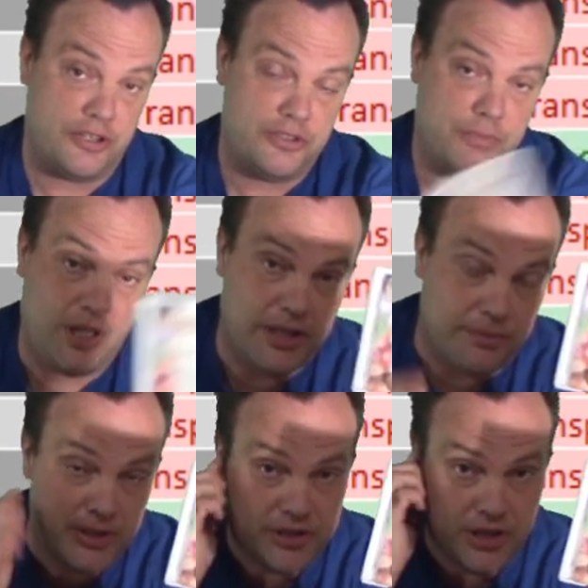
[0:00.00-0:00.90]
you plant them
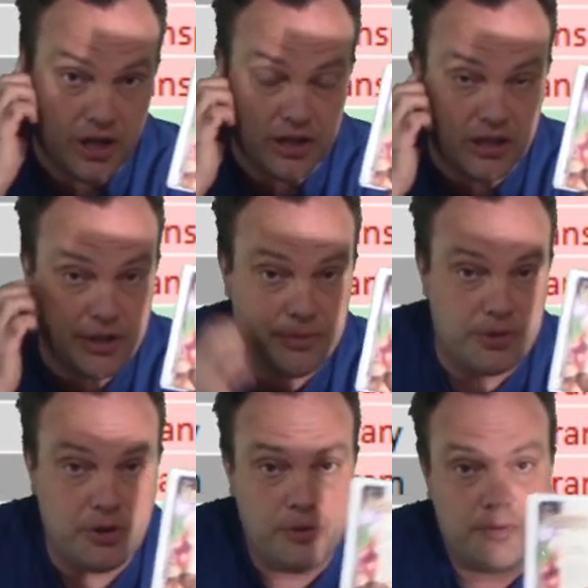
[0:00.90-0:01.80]
inside and let them
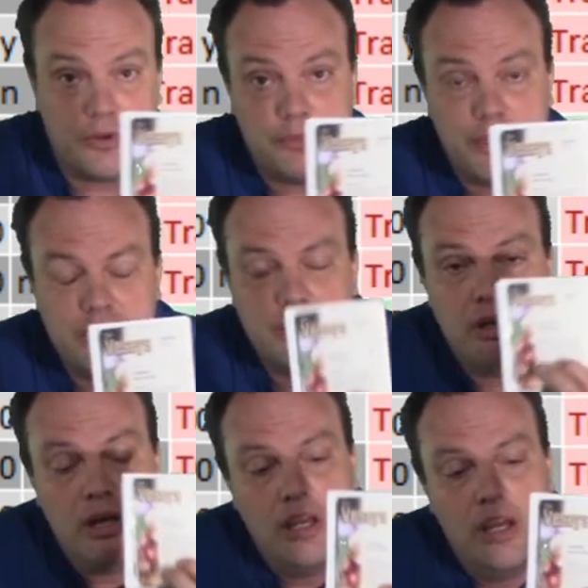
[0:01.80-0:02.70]
grow for a bit,
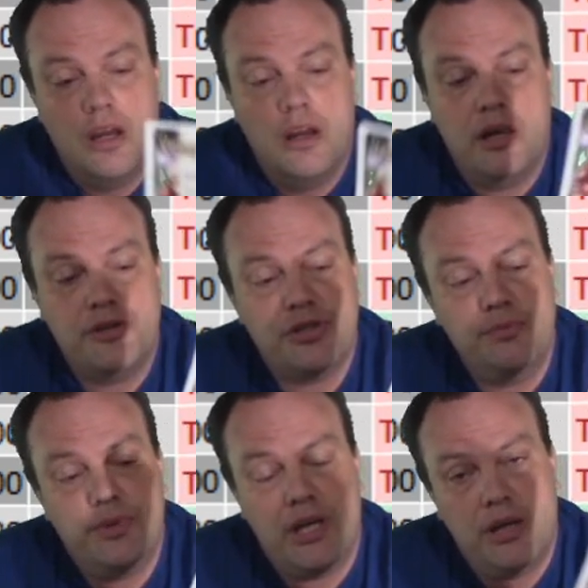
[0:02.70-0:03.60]
I should
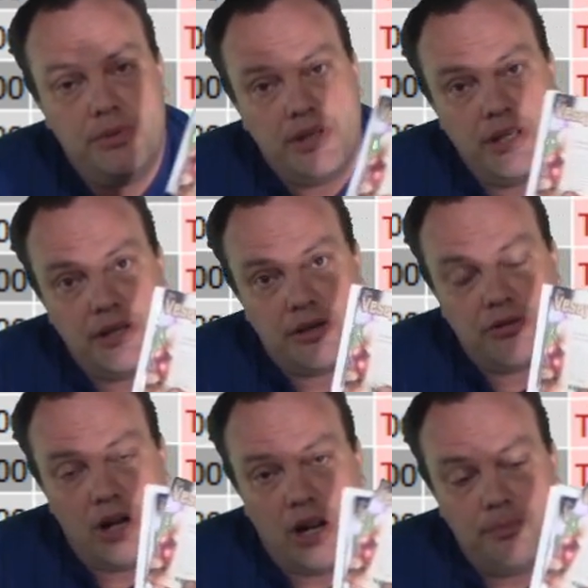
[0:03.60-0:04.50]
be able to get a
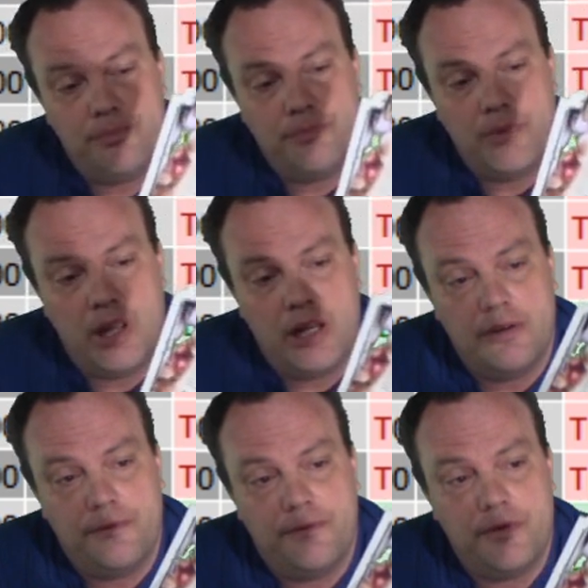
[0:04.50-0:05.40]
crop out
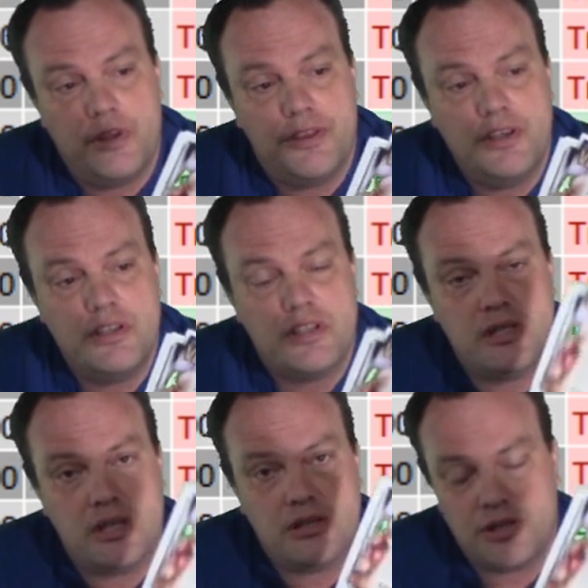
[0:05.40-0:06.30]
of these
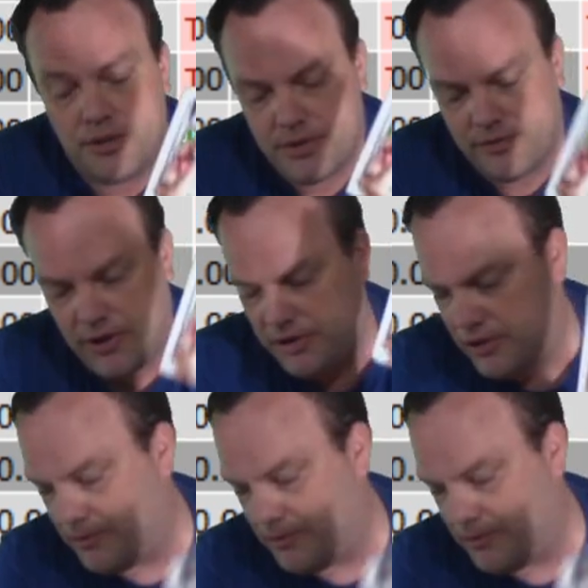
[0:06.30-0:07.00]
6 types of onion.